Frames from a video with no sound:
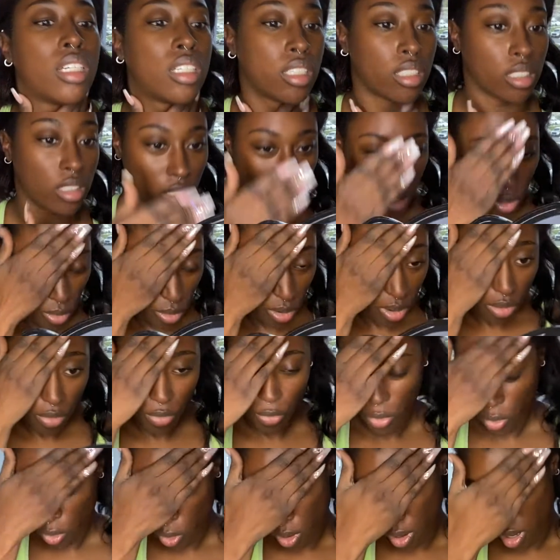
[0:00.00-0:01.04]
So,
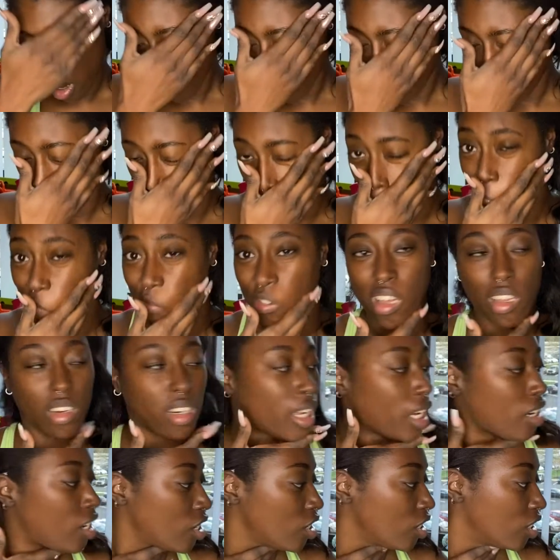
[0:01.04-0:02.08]
for
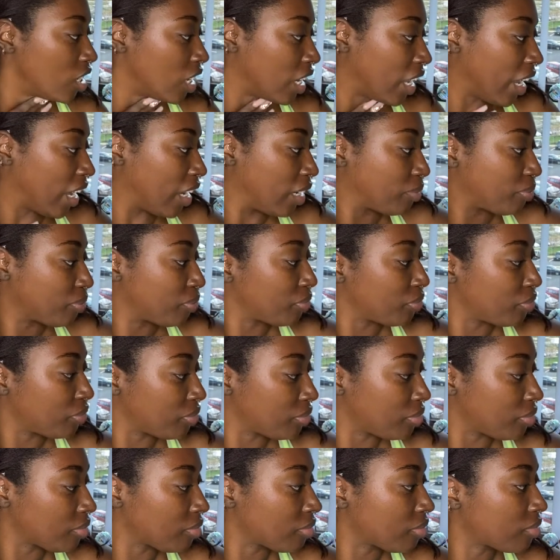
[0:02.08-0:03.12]
foundation today,
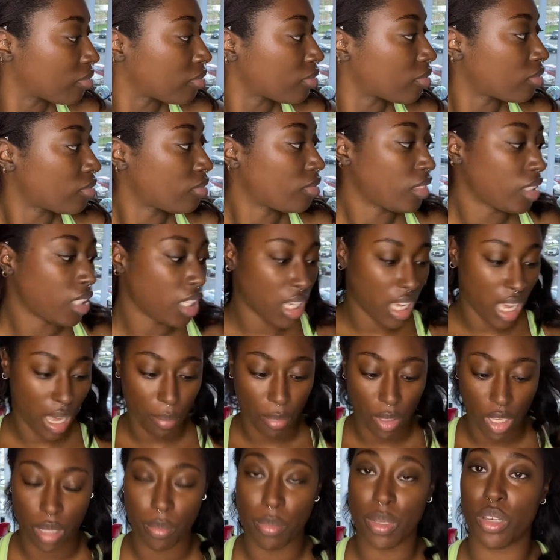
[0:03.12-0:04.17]
I'm
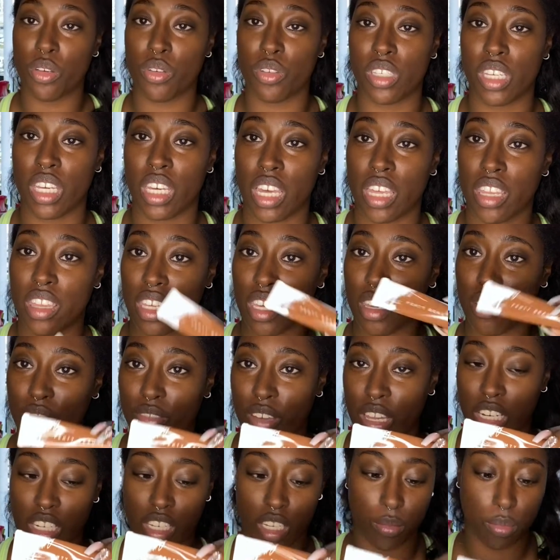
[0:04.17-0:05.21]
going to be using the
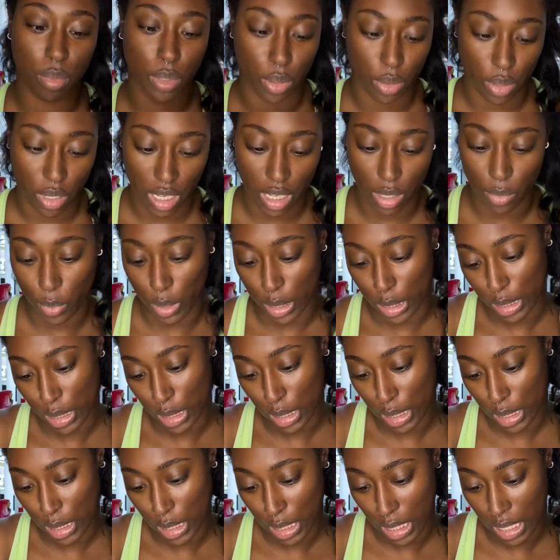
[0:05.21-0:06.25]
Fenty Beauty, what is
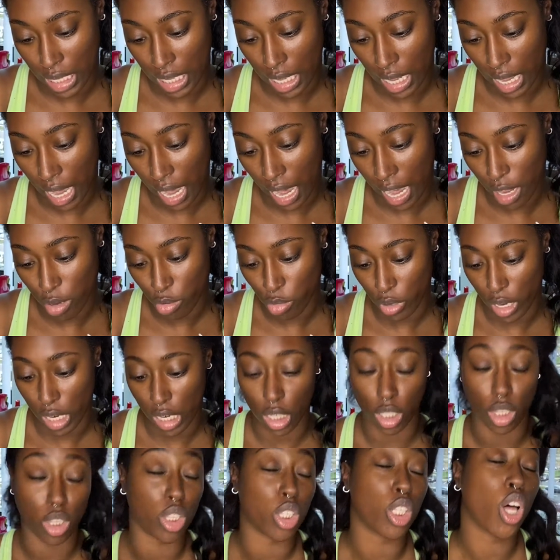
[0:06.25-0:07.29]
this? The
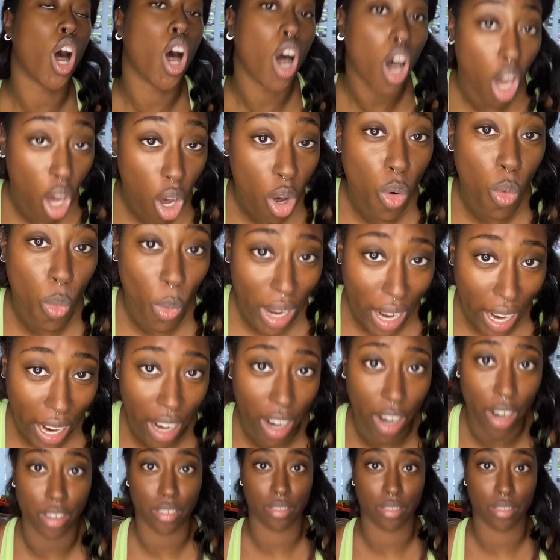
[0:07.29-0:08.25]
Hydrating Long Wear